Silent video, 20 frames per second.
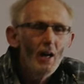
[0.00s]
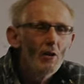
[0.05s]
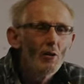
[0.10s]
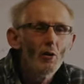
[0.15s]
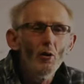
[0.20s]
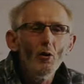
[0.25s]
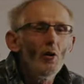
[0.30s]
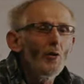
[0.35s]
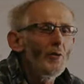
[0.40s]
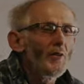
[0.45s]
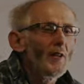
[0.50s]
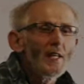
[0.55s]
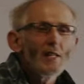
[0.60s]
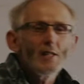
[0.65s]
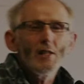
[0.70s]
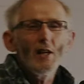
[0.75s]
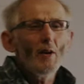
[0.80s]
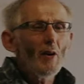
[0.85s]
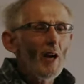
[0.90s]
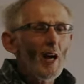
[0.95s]
Lord,
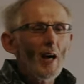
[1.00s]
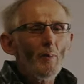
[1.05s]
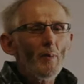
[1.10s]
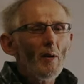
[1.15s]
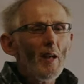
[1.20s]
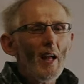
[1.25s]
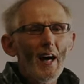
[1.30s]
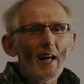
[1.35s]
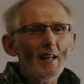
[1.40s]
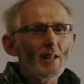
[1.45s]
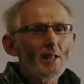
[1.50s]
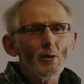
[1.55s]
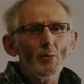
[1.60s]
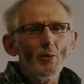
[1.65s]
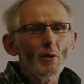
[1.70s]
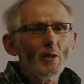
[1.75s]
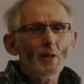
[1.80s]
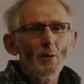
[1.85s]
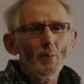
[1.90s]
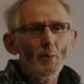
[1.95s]
these are our plans,
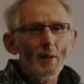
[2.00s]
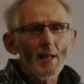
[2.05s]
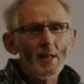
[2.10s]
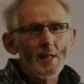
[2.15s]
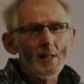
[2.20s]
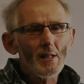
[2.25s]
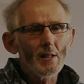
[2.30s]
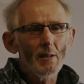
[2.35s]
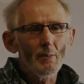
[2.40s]
will you bless